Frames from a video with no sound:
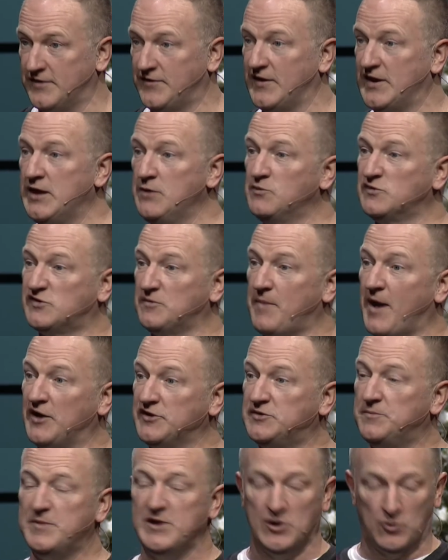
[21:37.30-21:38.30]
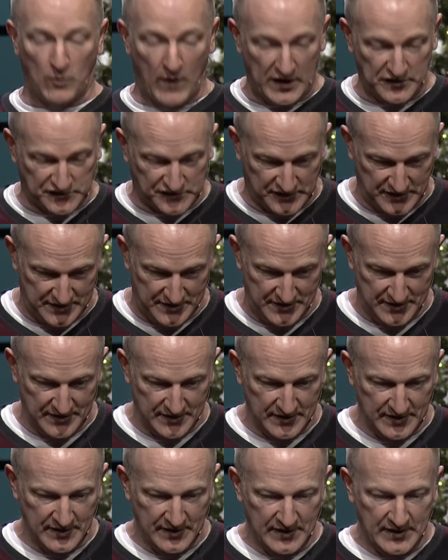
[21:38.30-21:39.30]
that he was about to be arrested
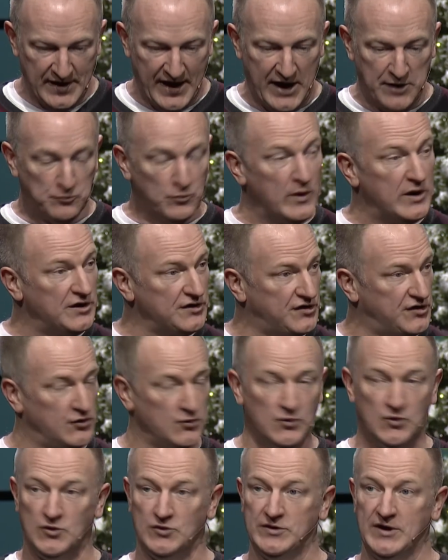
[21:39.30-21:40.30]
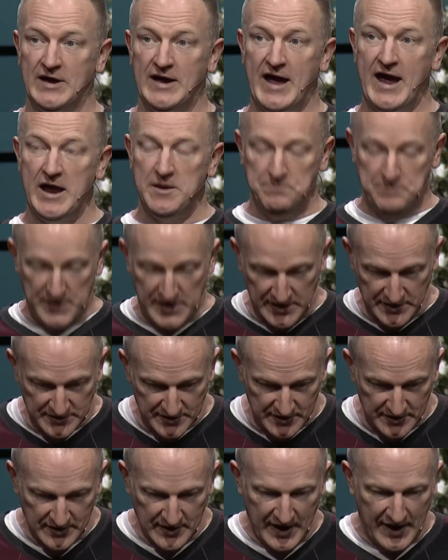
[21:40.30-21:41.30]
and ridiculed and
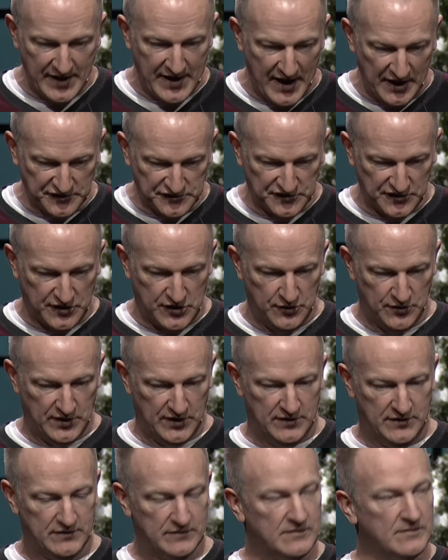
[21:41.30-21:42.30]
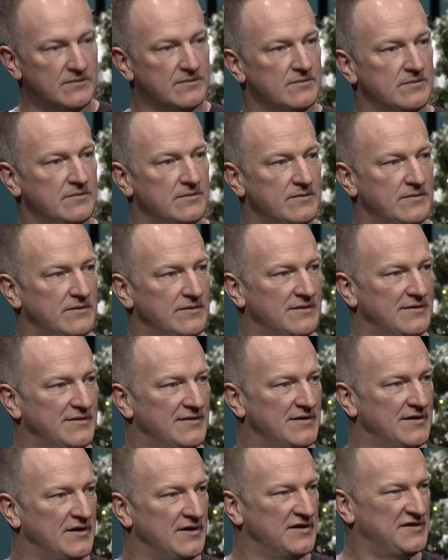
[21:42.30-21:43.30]
beaten and executed.
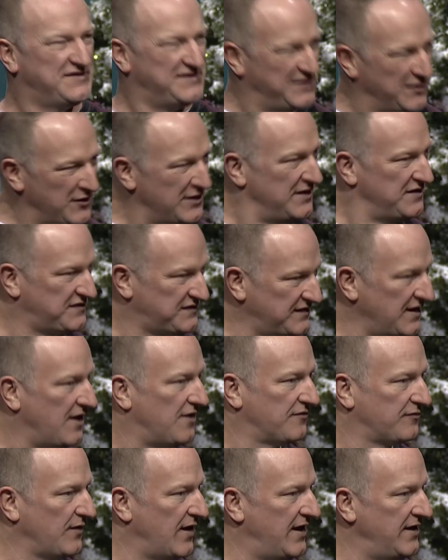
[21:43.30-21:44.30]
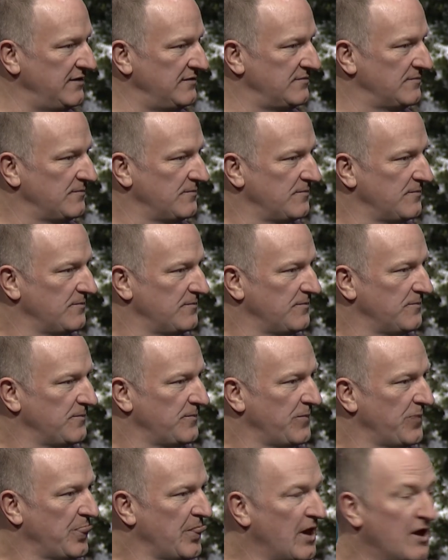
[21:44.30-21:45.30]
Serious stuff, right?
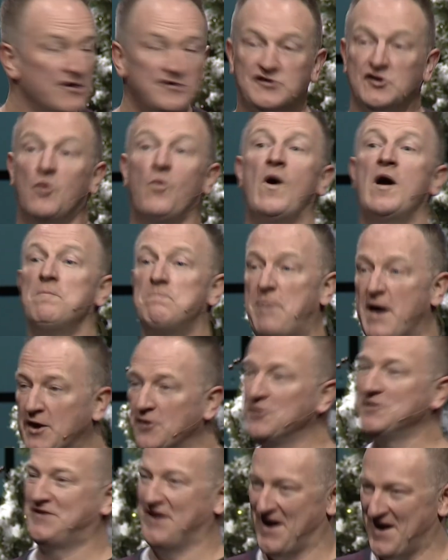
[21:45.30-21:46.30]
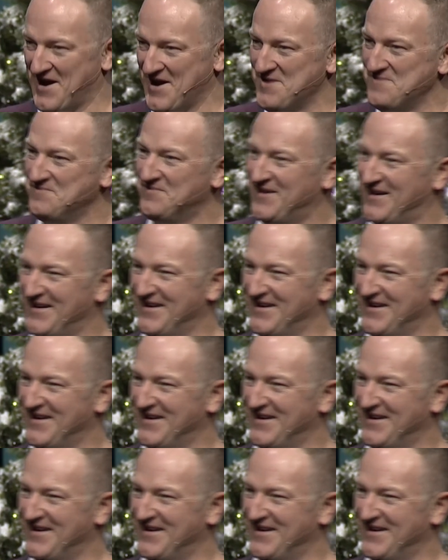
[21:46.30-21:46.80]
So, what better time